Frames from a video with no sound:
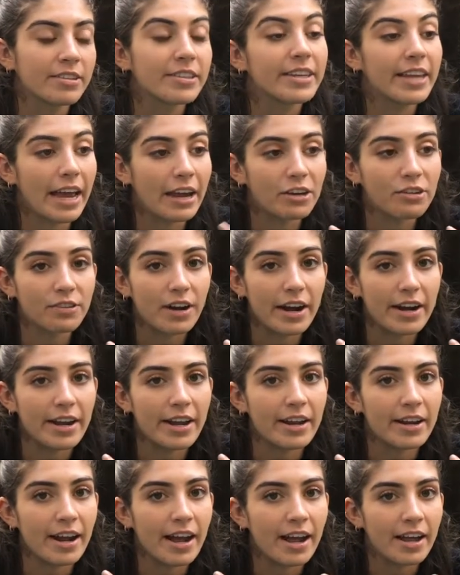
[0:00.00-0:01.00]
get
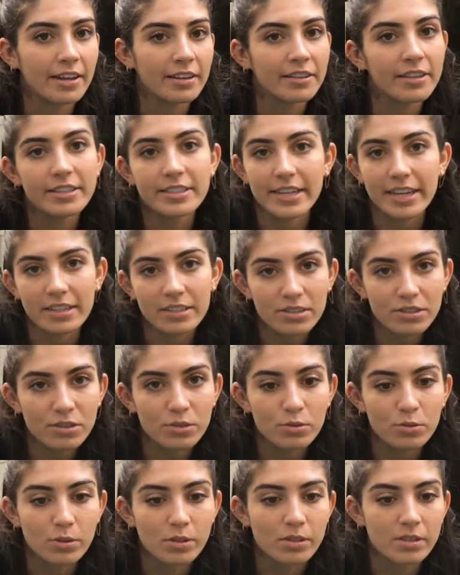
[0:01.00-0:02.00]
credit at the dance
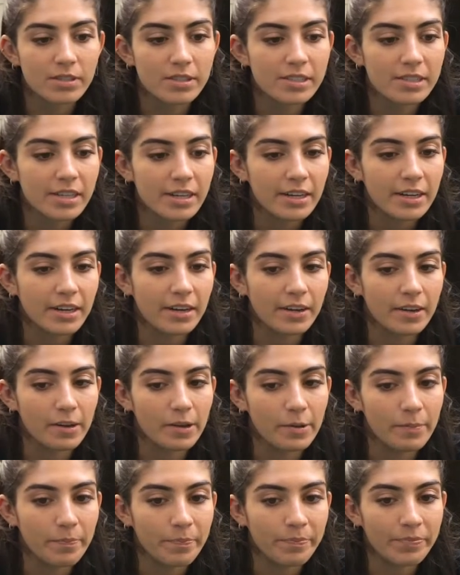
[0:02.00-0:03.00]
schools.
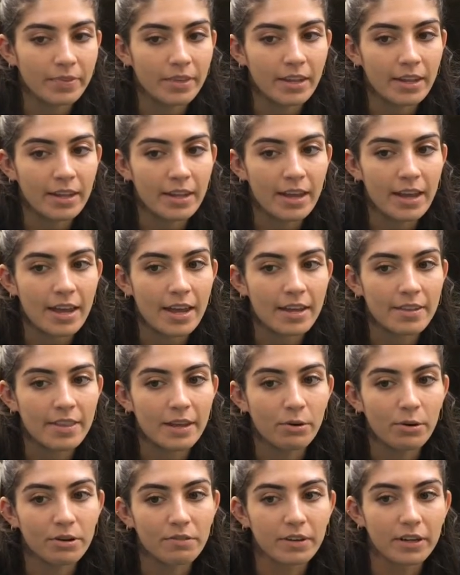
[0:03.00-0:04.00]
And
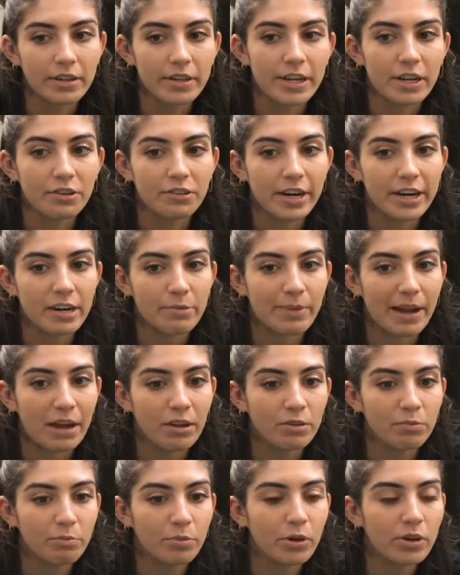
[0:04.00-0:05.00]
they were really great
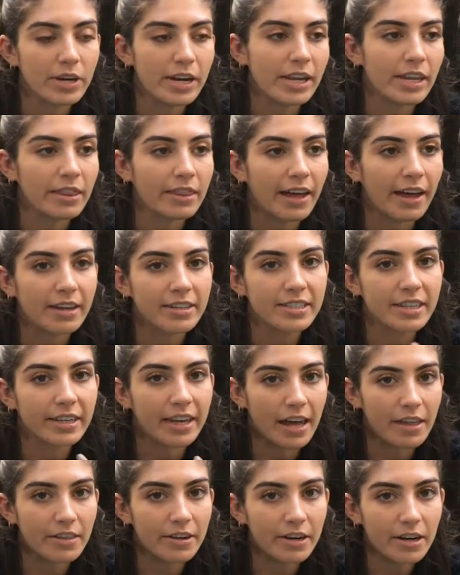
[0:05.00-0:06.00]
about putting that
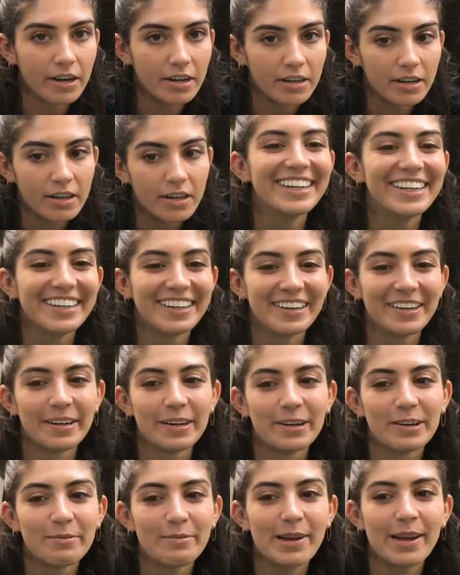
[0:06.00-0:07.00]
together,
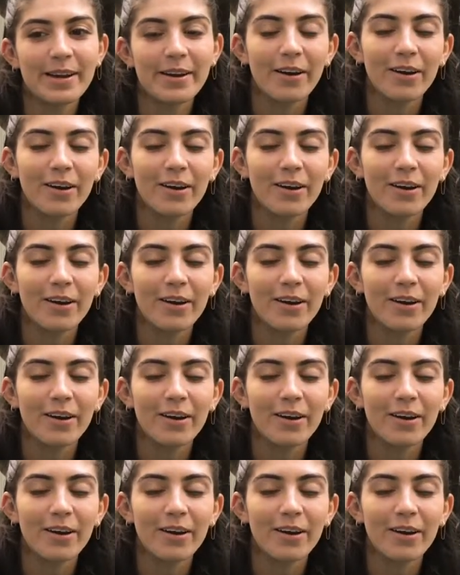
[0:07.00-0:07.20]
and